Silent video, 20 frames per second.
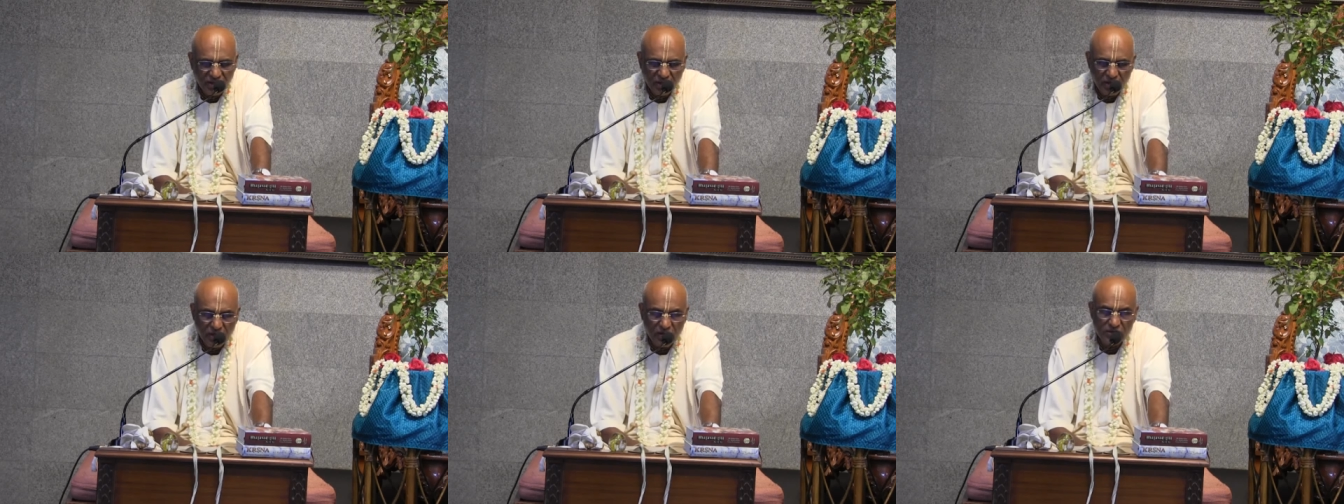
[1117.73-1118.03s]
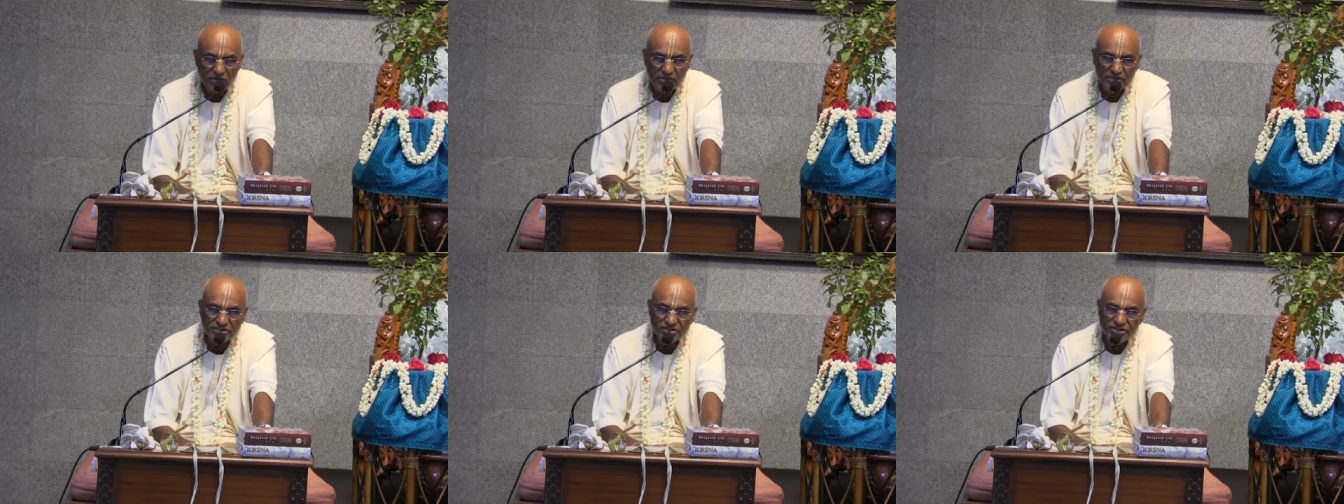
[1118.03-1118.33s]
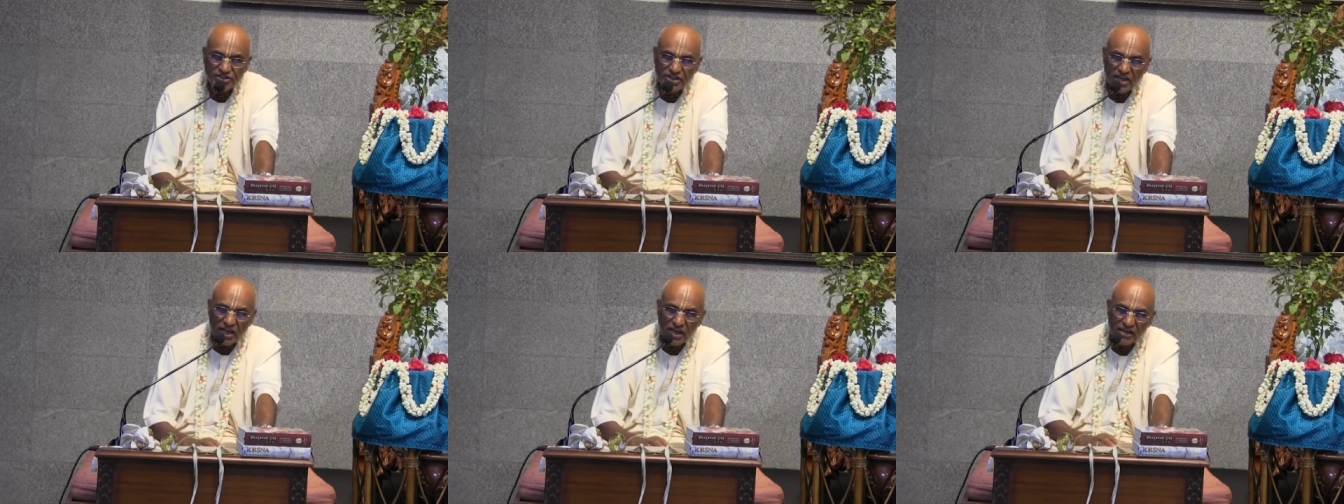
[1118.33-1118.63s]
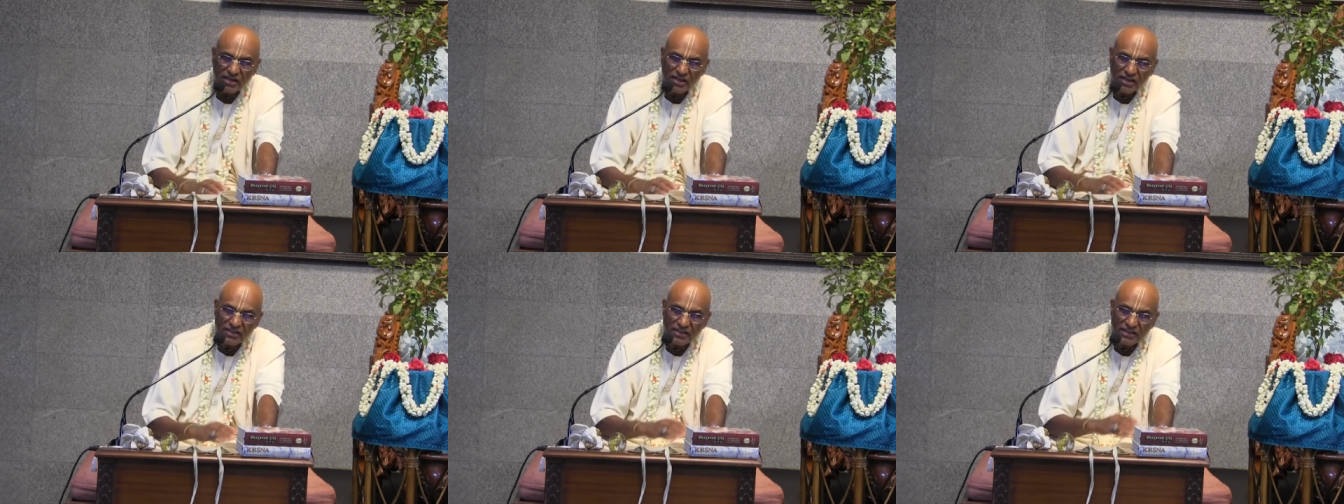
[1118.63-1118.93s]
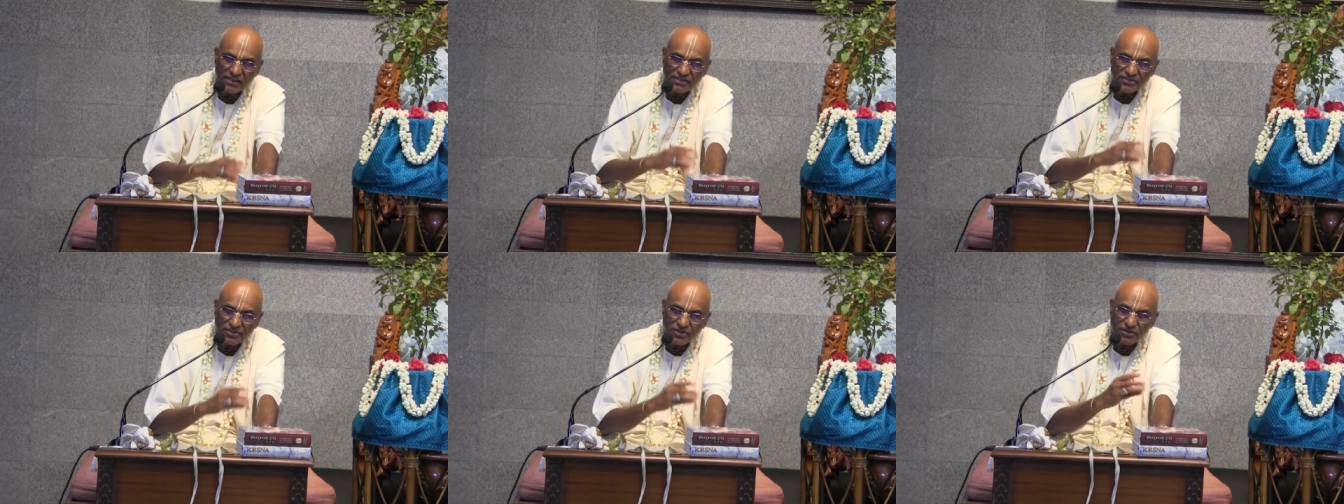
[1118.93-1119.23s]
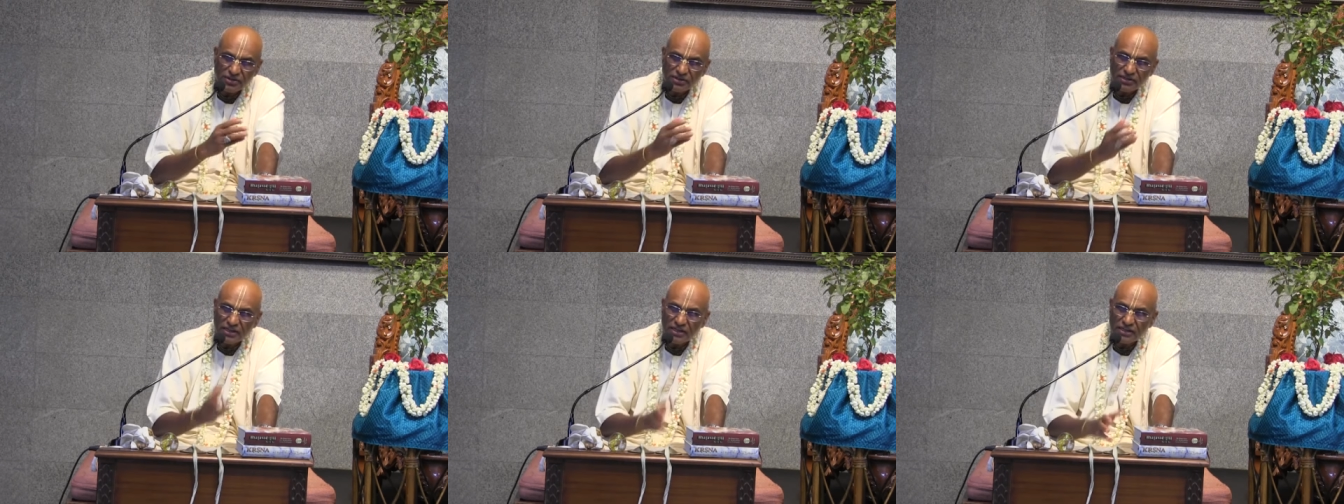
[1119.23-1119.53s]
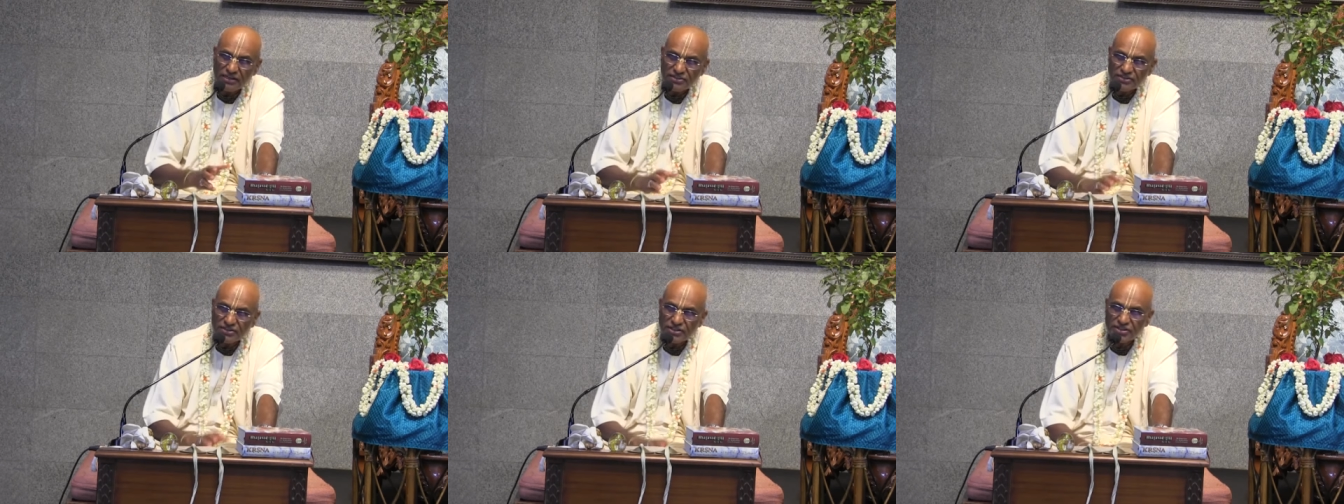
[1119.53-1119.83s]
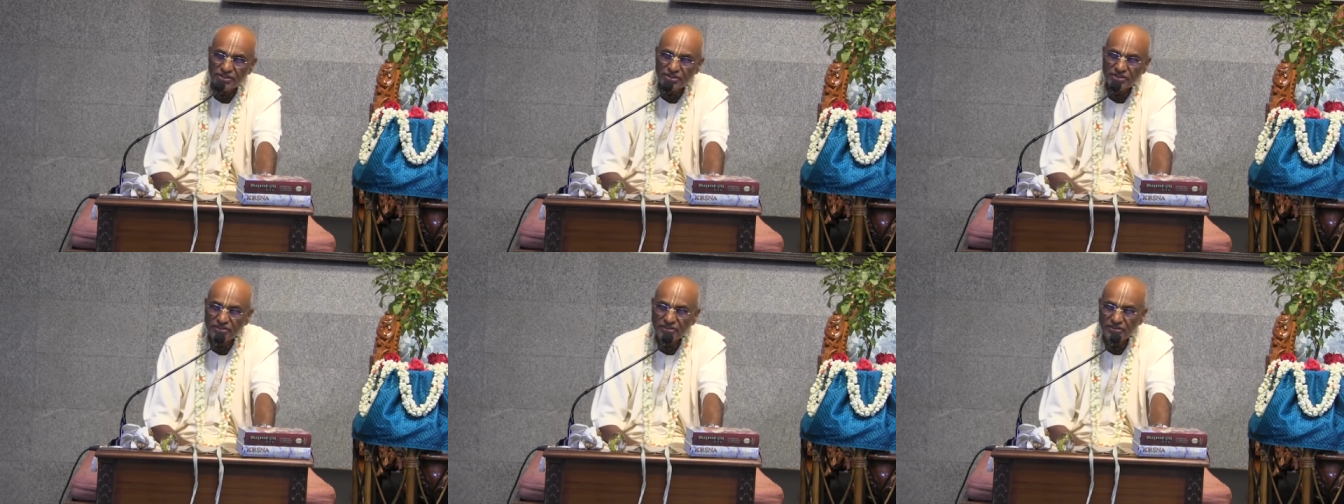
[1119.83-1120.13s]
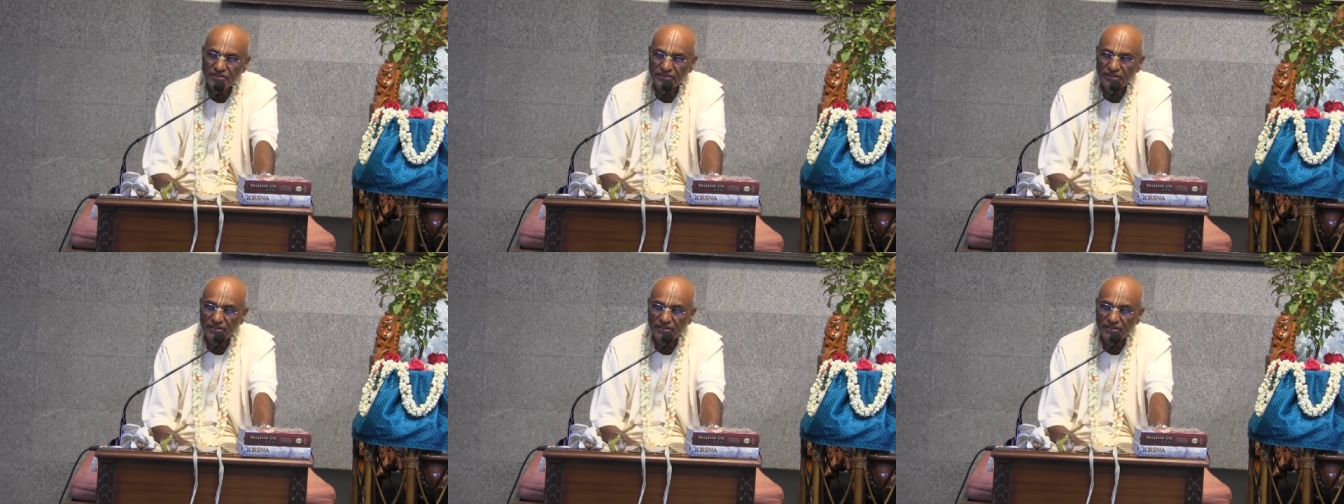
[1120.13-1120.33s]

All his jnana has got realization,